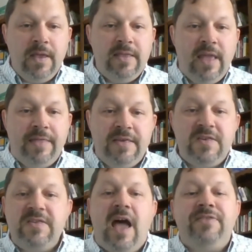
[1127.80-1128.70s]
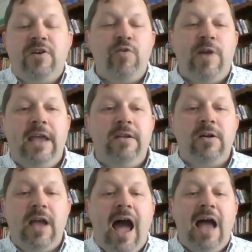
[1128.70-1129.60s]
Now, this is not the Creator,
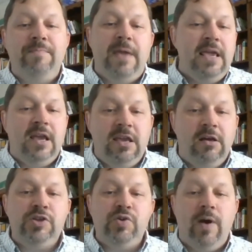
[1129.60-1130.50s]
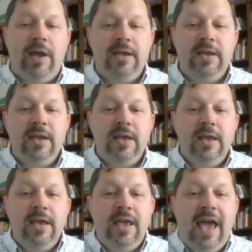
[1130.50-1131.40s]
God, being a killjoy.
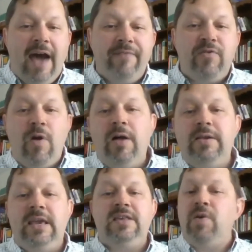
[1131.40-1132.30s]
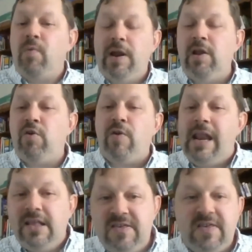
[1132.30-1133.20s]
After all, he's the one who
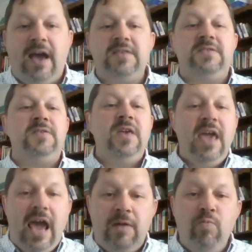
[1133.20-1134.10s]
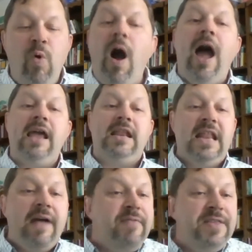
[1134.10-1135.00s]
created sex and wine and
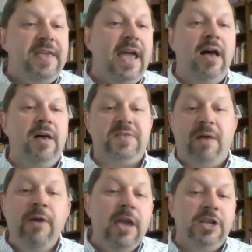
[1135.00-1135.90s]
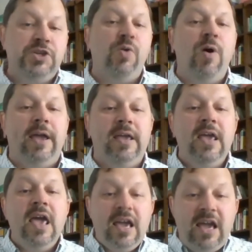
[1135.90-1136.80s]
everything else that we enjoy.
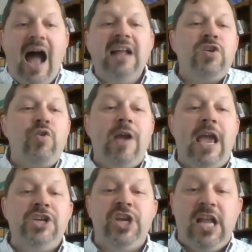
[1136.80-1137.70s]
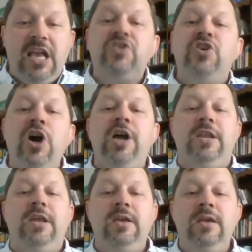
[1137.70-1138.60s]
God's creation is
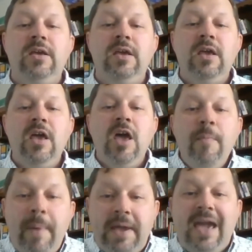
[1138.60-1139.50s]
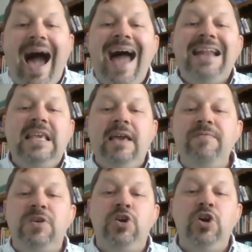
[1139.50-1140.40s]
good, but God
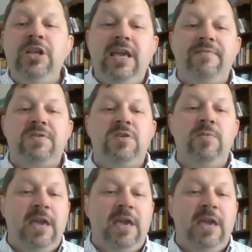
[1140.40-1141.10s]
gives good gifts to be